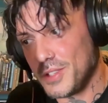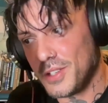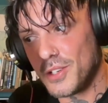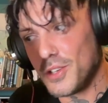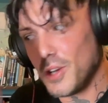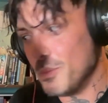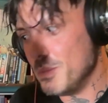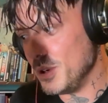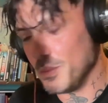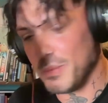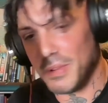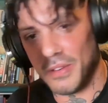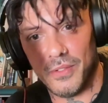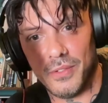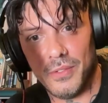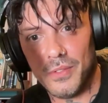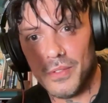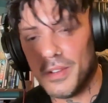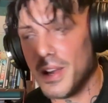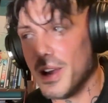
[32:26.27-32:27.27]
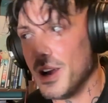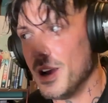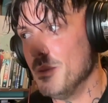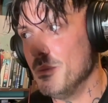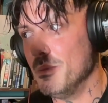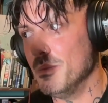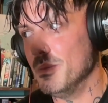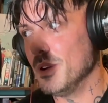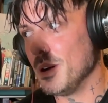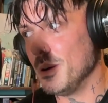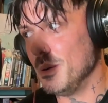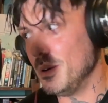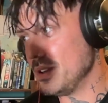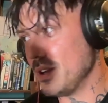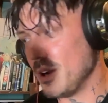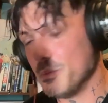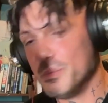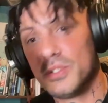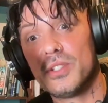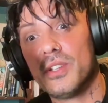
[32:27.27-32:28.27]
coming up with
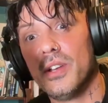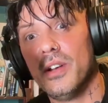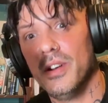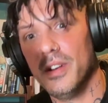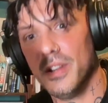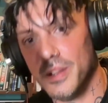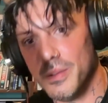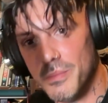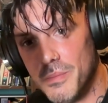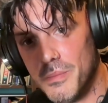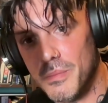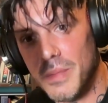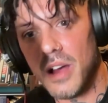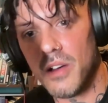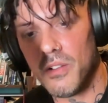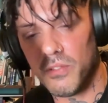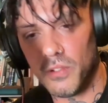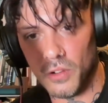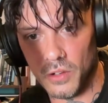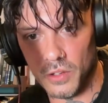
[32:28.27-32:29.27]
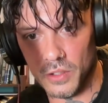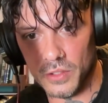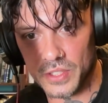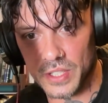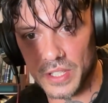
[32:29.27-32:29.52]
absurd metaphors.